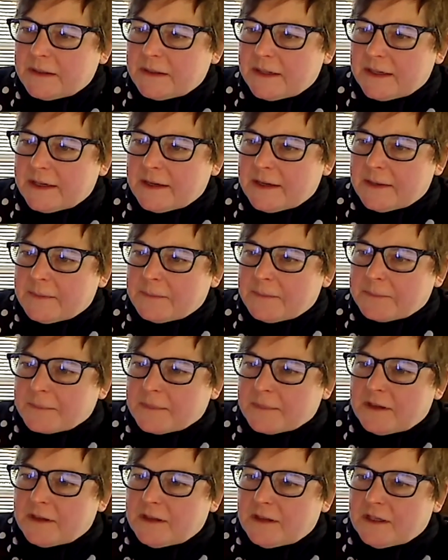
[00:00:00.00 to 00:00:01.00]
Um, mm-hmm.
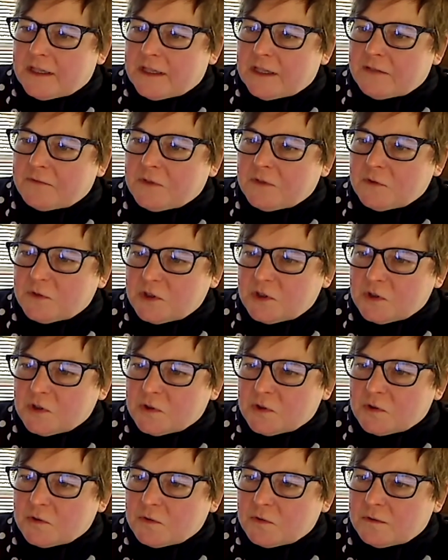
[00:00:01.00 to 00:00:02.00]
If you
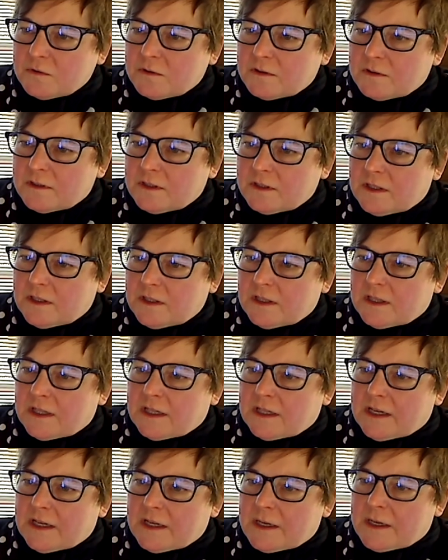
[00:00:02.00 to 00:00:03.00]
do,
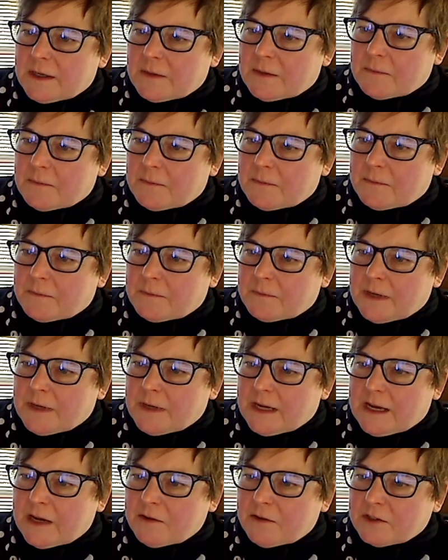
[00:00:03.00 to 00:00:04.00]
um,
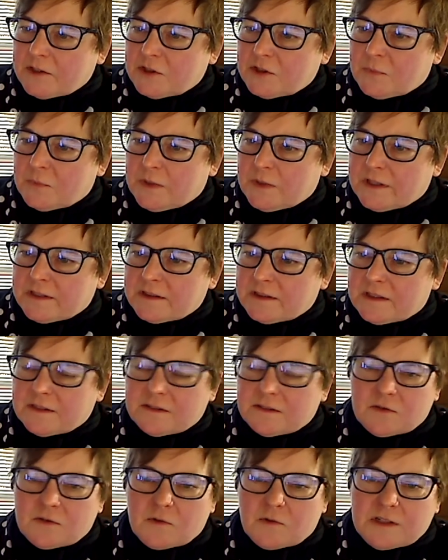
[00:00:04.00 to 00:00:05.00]
how did you break the
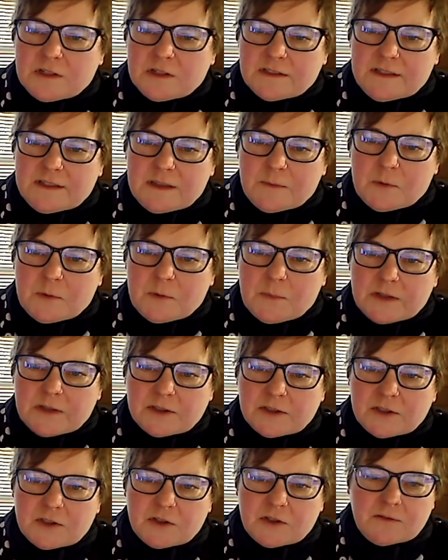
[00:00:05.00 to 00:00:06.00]
story to them
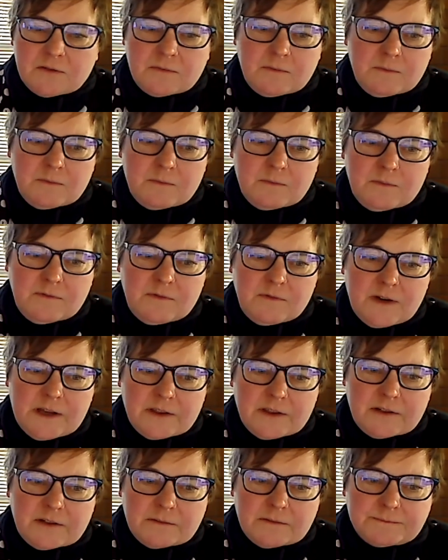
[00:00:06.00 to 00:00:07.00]
about your
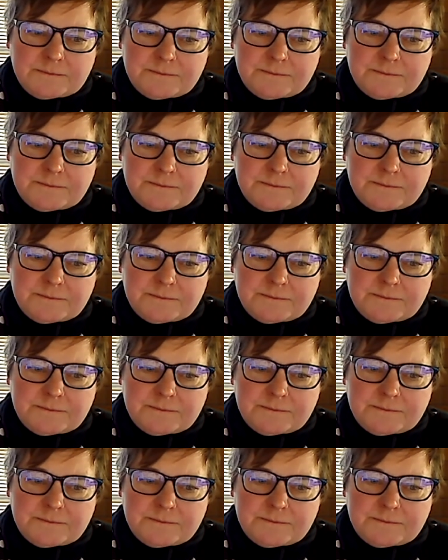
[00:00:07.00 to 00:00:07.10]
father?